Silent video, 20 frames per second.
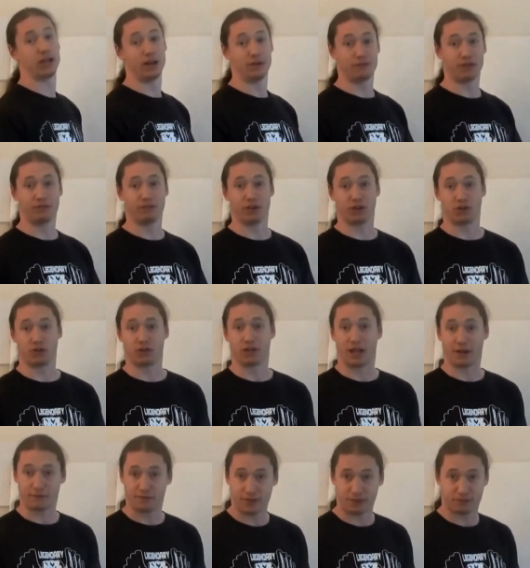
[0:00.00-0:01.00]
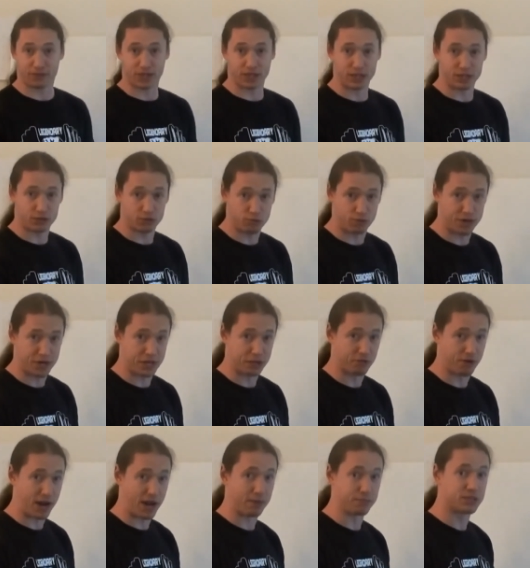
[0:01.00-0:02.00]
I've even heard like 15, 20
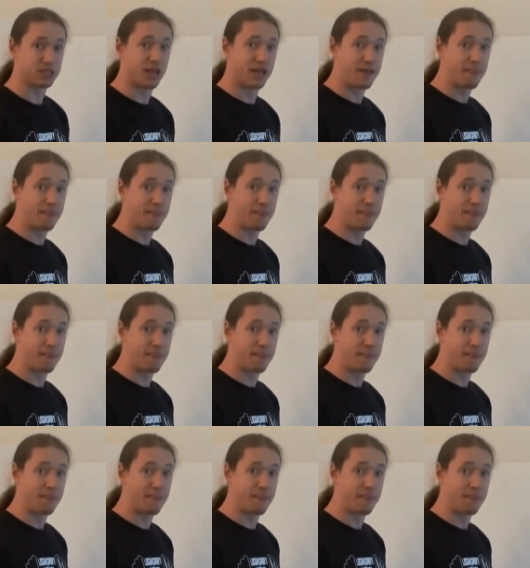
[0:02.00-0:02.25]
grams